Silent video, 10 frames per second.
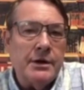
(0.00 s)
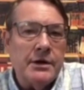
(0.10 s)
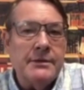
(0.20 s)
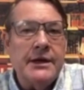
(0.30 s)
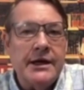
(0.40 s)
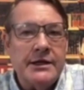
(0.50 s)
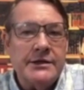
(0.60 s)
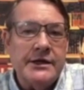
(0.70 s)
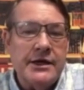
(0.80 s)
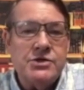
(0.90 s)
Party began at
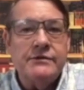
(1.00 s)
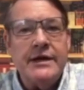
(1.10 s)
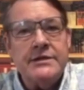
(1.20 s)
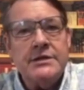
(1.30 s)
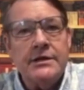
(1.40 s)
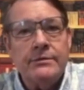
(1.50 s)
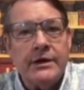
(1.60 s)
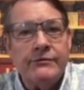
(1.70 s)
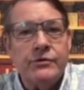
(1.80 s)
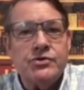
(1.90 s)
the age of 18
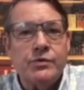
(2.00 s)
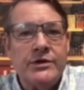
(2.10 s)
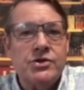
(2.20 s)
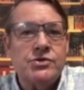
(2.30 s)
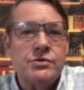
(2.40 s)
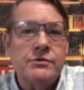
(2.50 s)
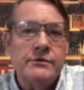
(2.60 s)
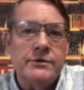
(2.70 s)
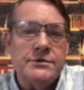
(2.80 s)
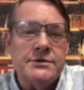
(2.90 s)
when I first registered to
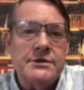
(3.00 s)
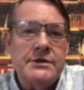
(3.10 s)
vote.